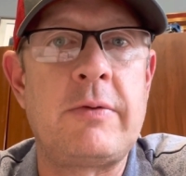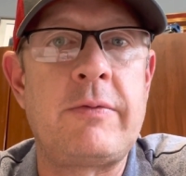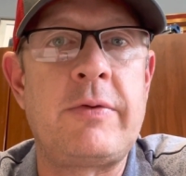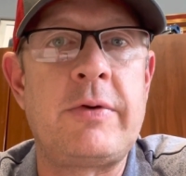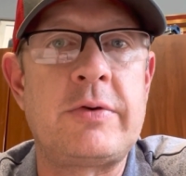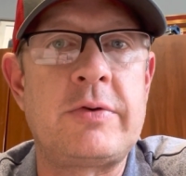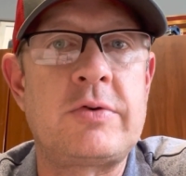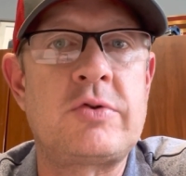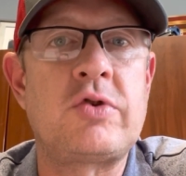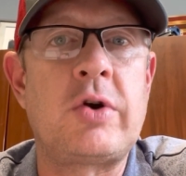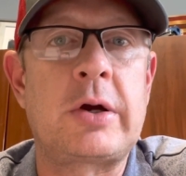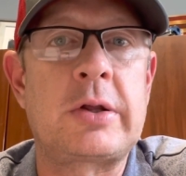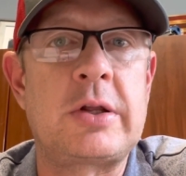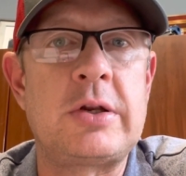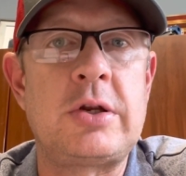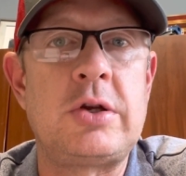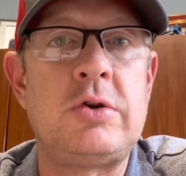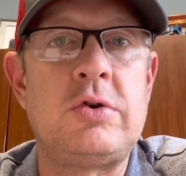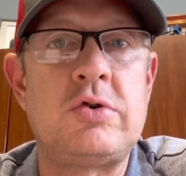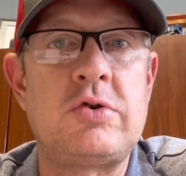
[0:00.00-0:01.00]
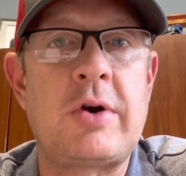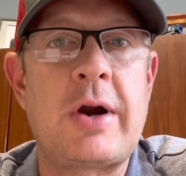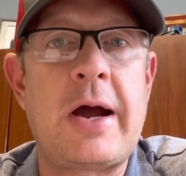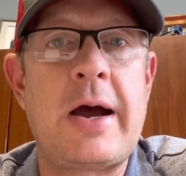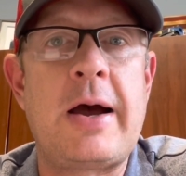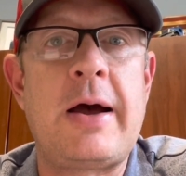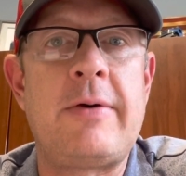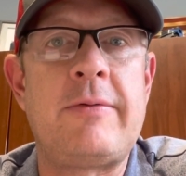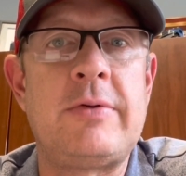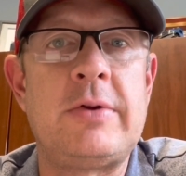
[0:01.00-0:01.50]
of the truck that you
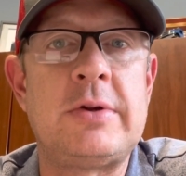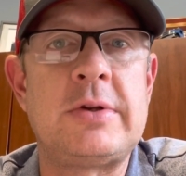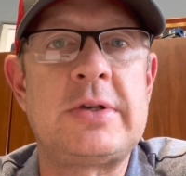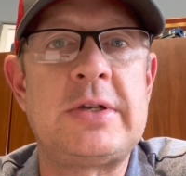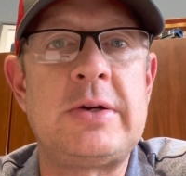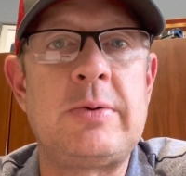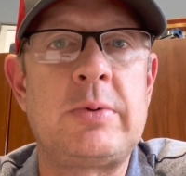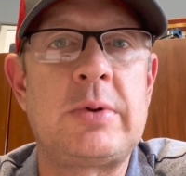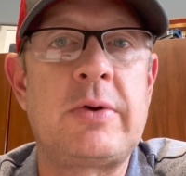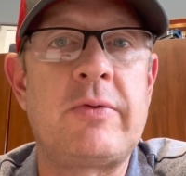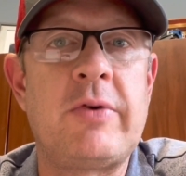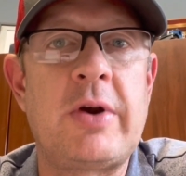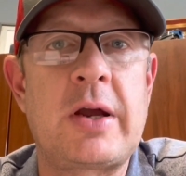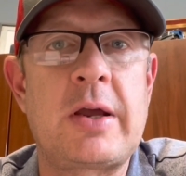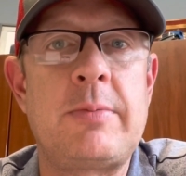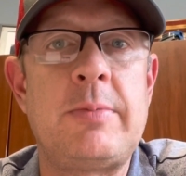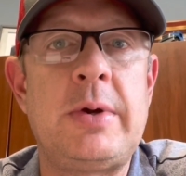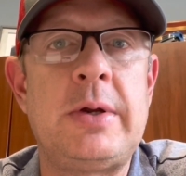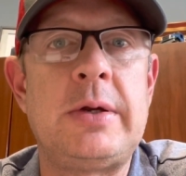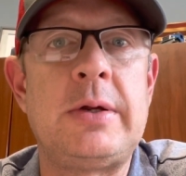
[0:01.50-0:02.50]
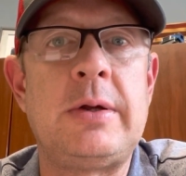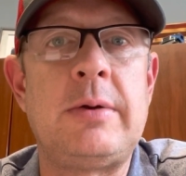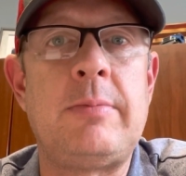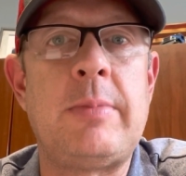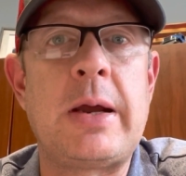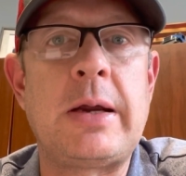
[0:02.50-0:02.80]
drive and see what the recommended